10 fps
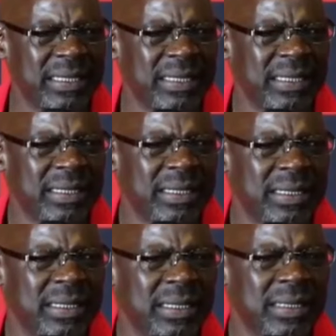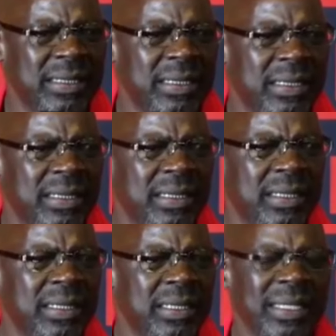[no speech]